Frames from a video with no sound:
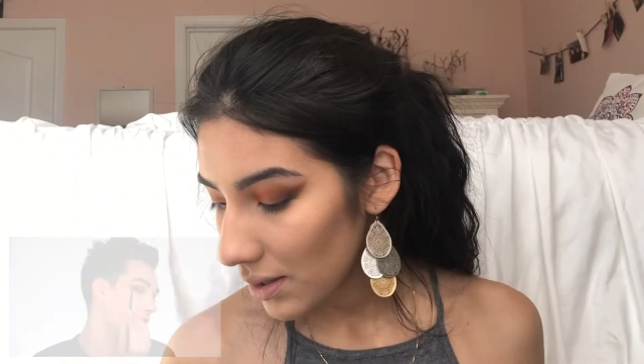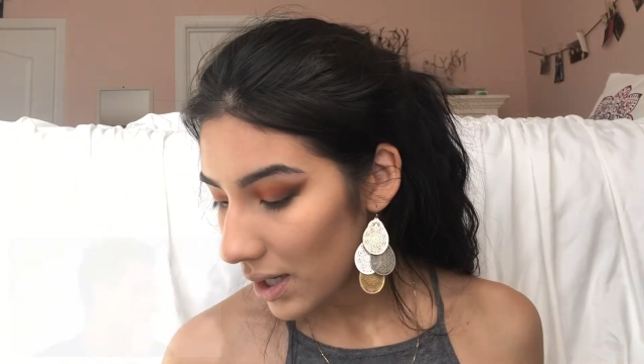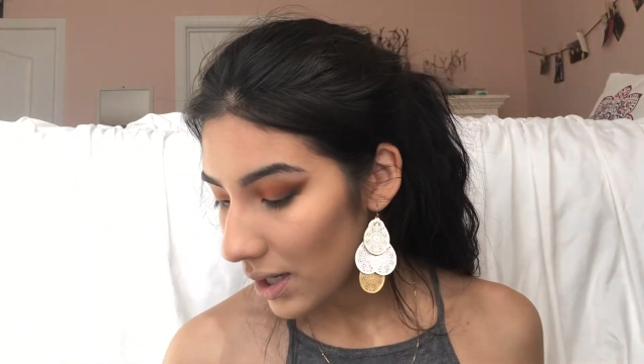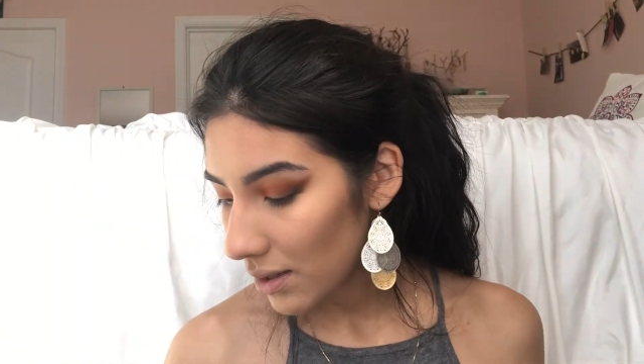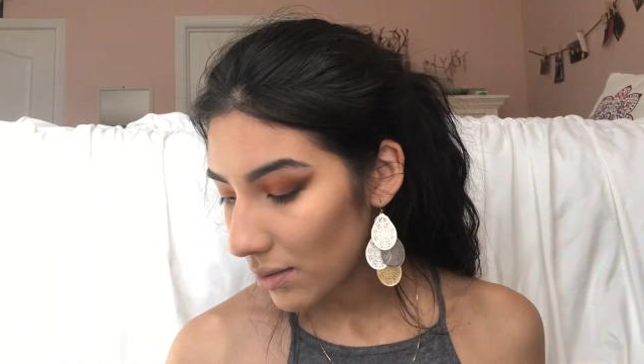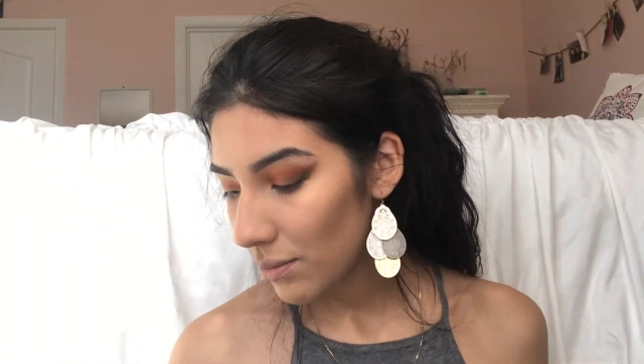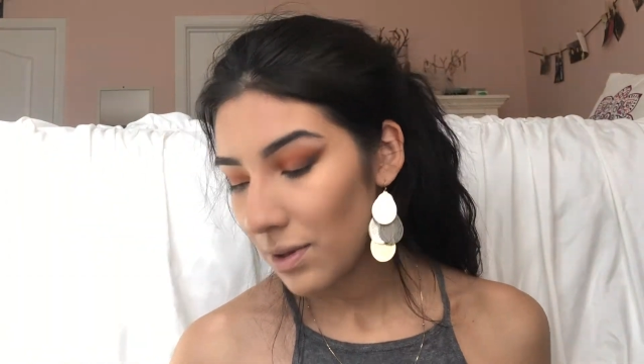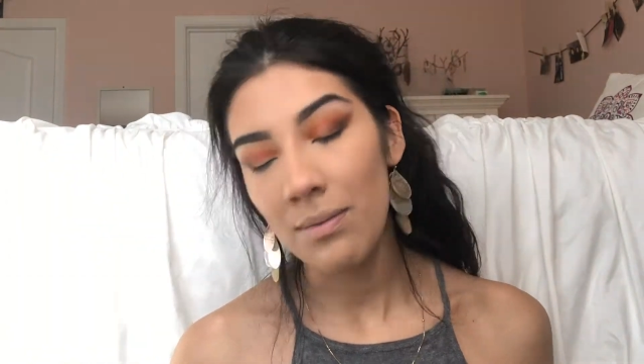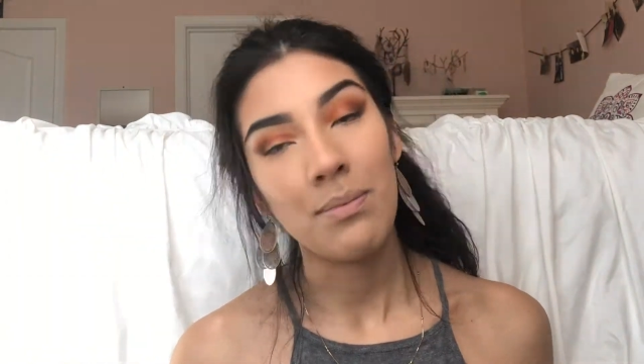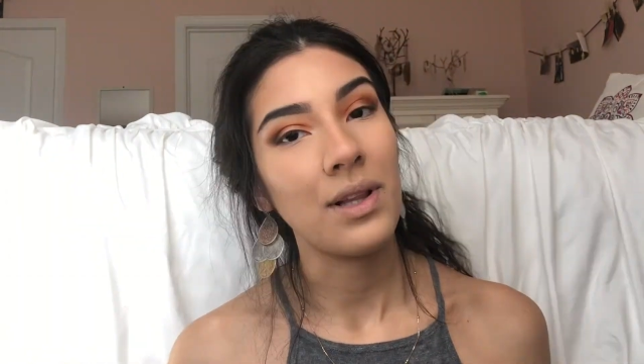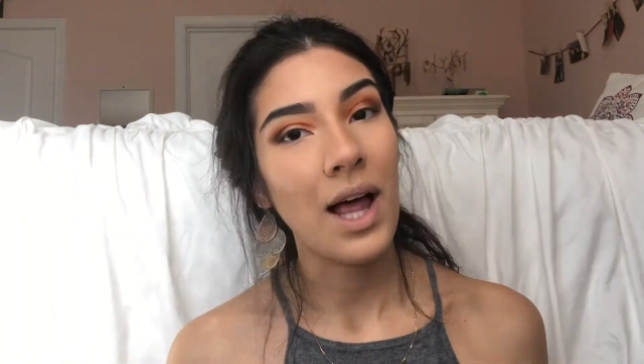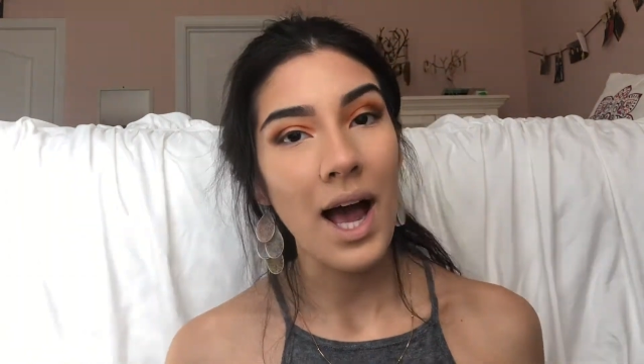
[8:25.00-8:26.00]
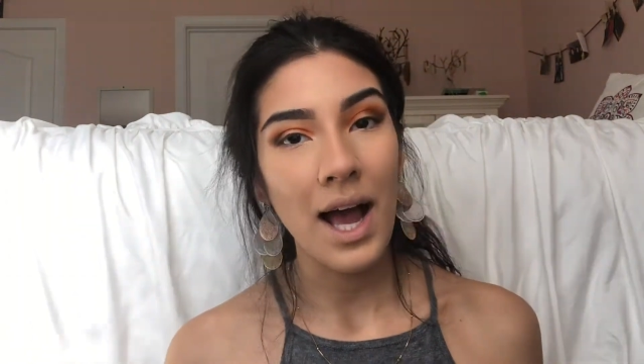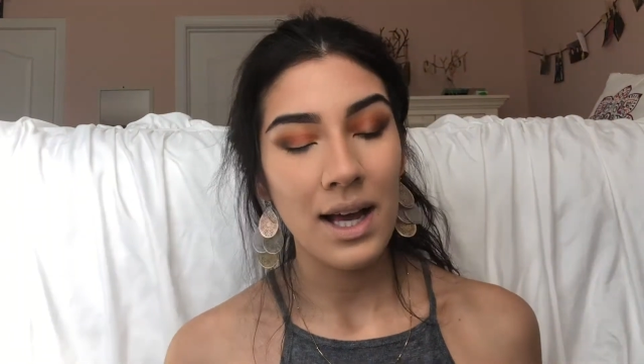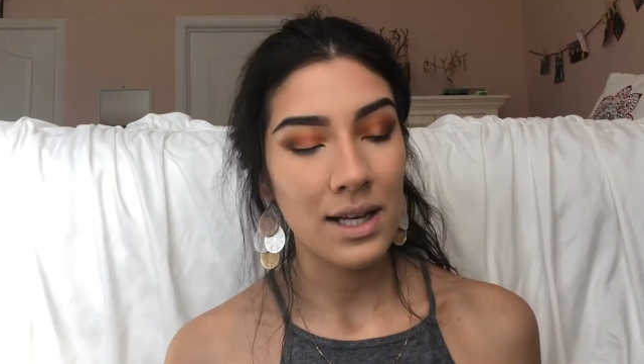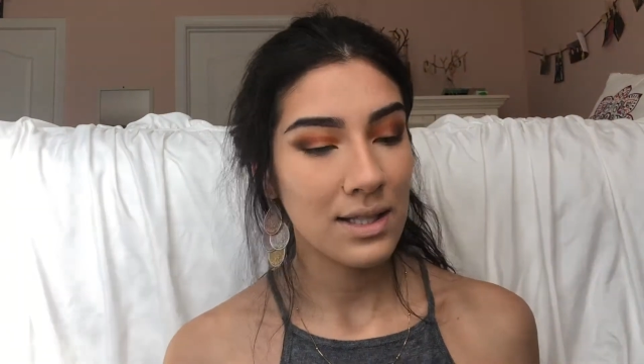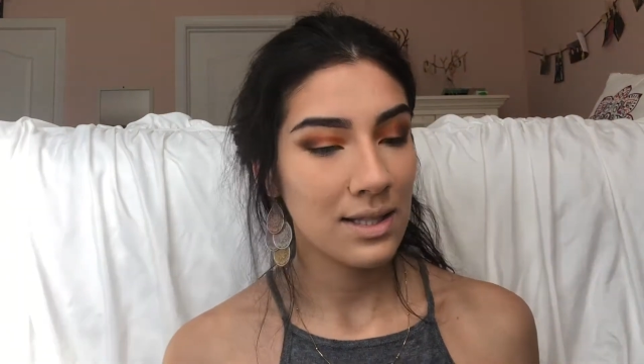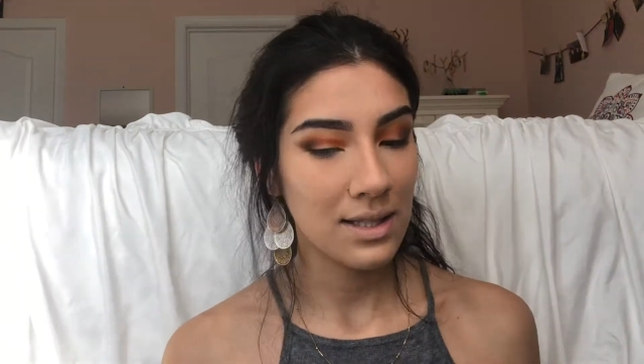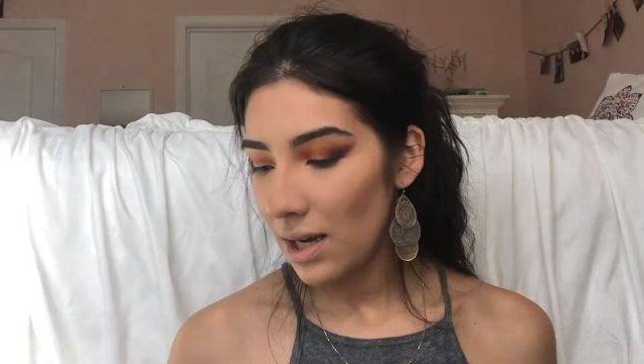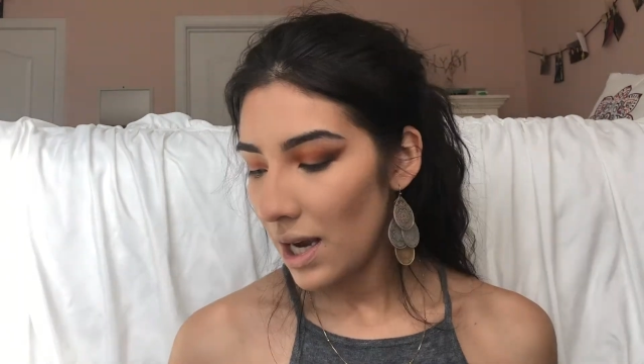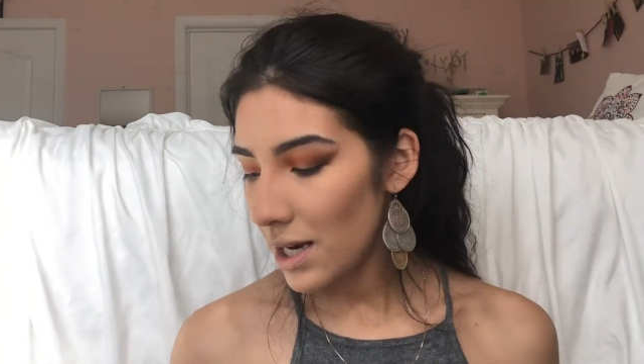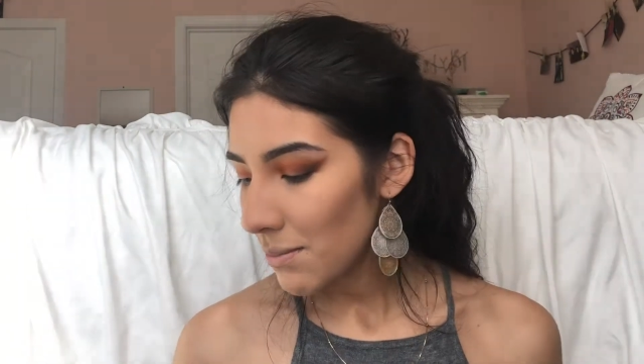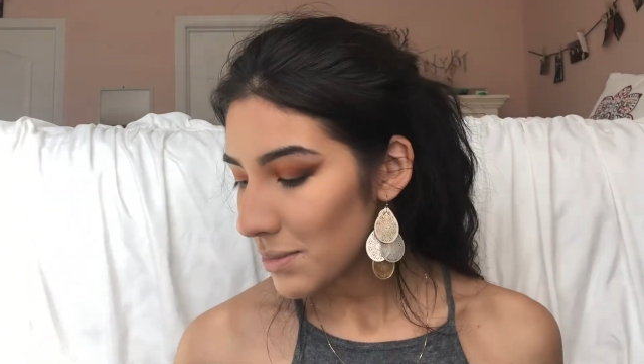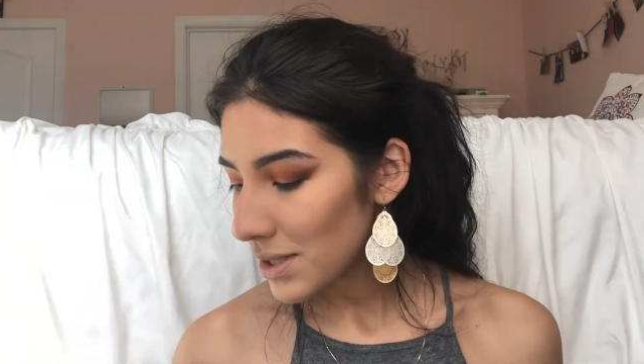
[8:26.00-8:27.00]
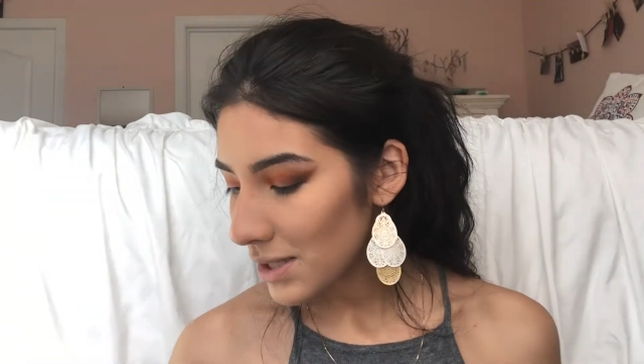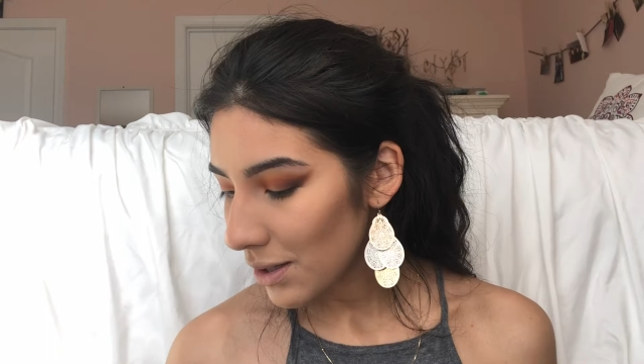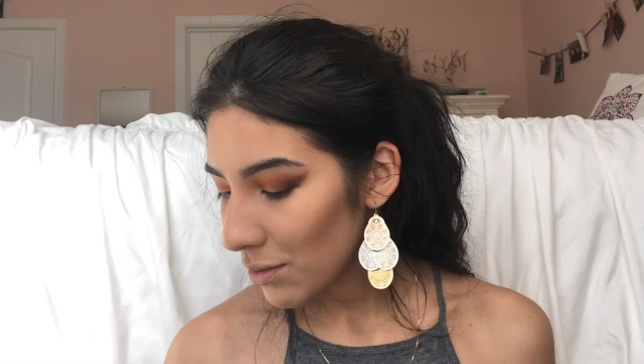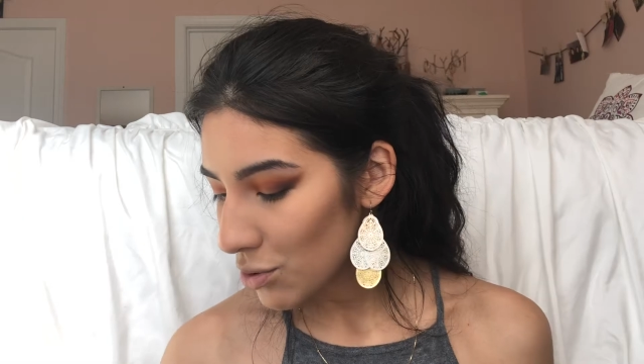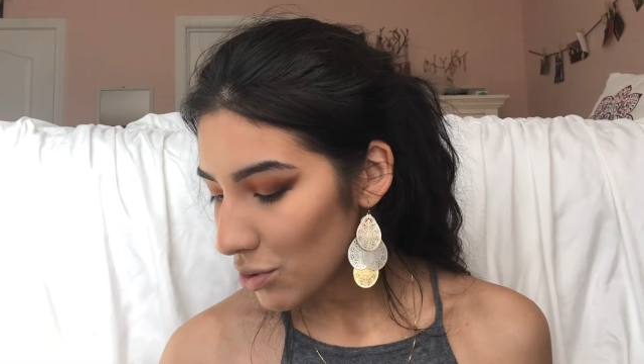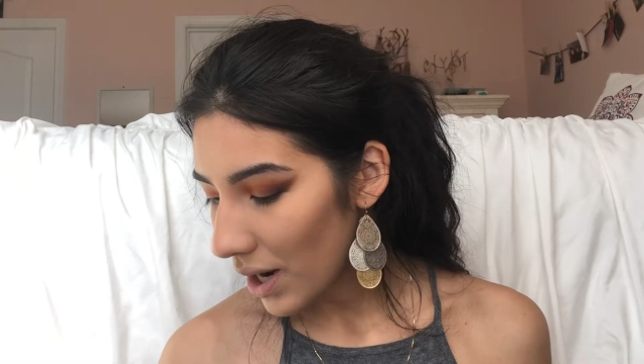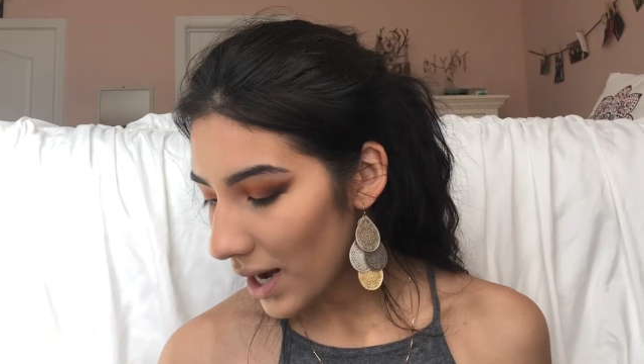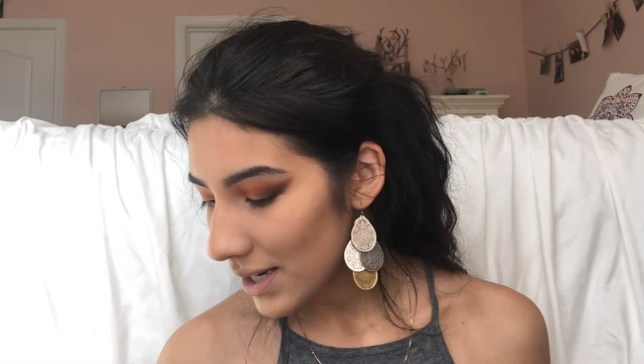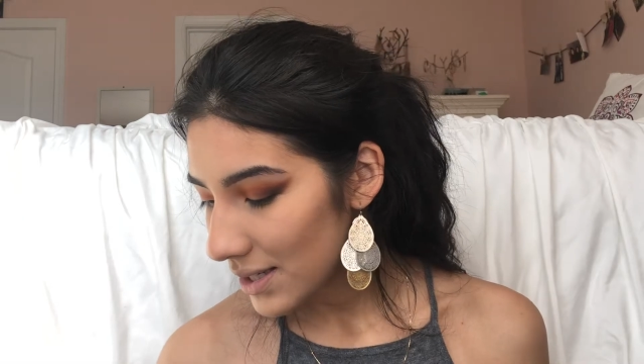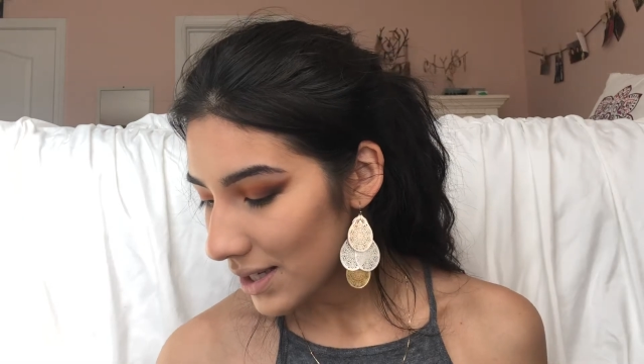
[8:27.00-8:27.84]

like with blacks. And I'm still trying